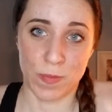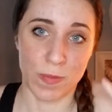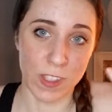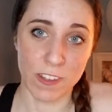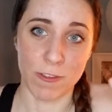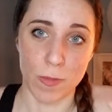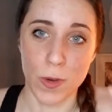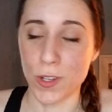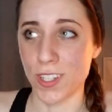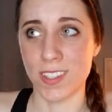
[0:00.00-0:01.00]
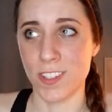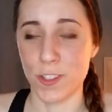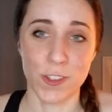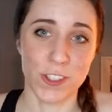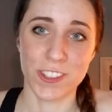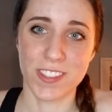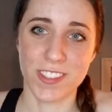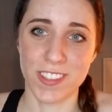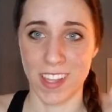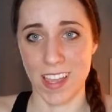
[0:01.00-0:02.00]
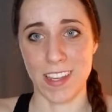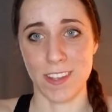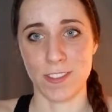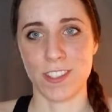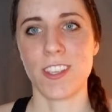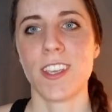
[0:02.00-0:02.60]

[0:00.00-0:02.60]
live more nutritious lives.